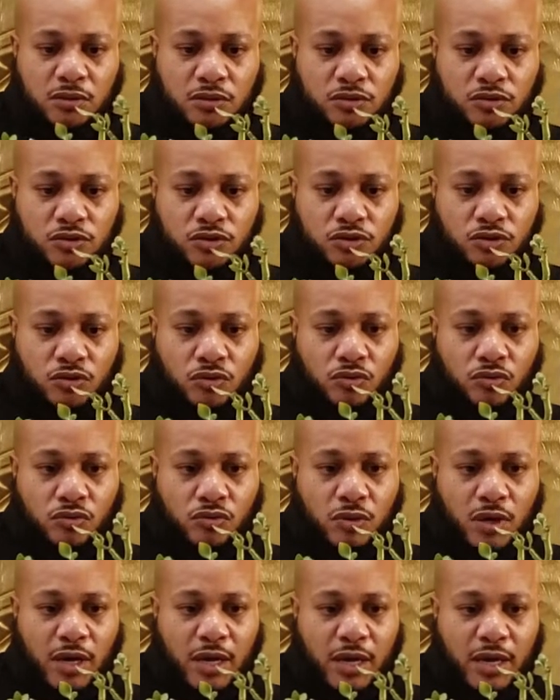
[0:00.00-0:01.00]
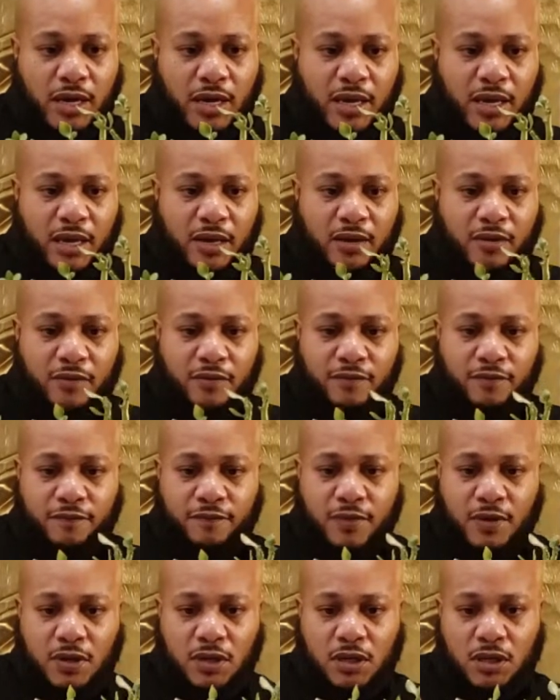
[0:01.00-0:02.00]
So I have,
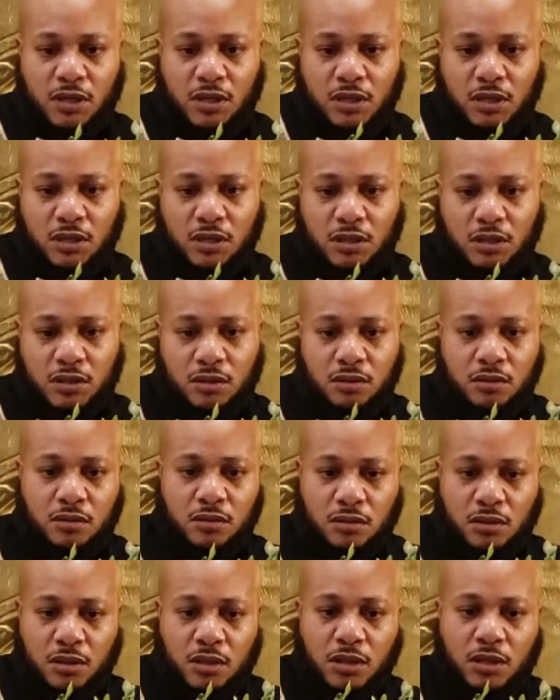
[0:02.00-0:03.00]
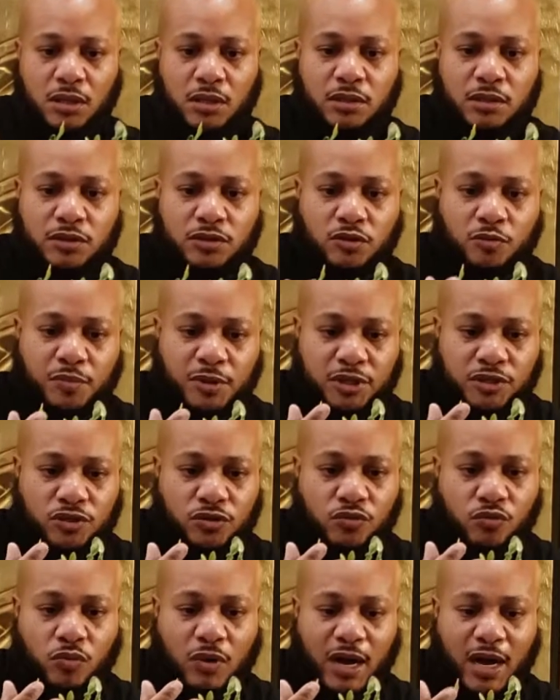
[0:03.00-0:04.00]
this will be
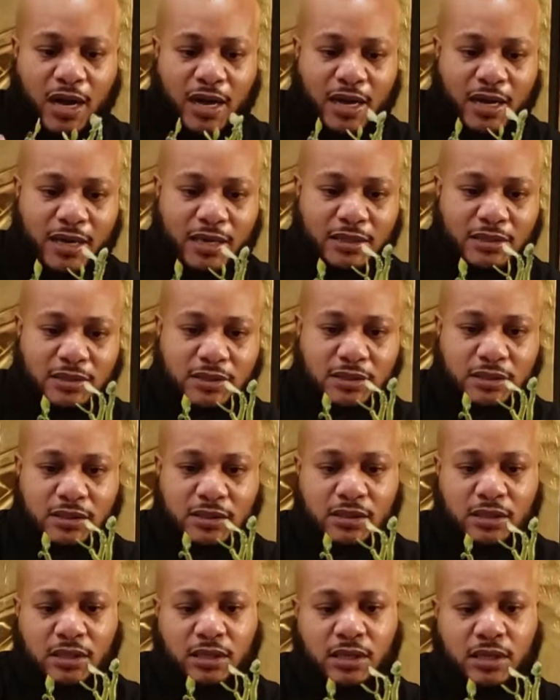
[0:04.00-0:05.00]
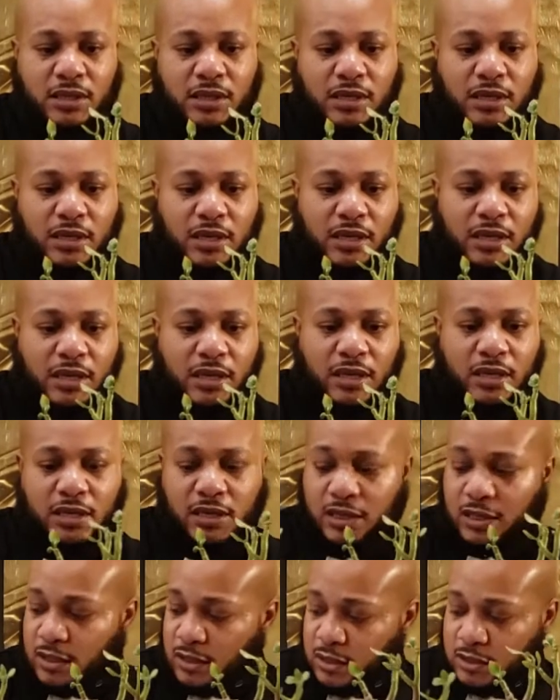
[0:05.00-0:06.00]
2 Ys, and
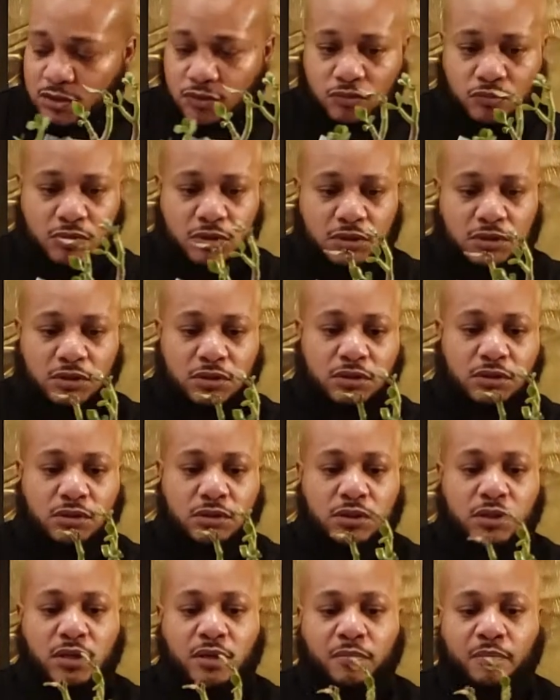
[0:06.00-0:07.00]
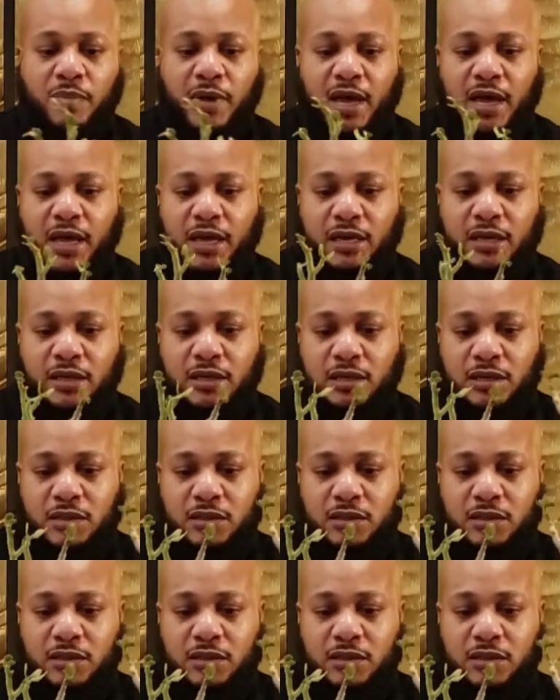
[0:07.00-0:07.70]
then this one in the back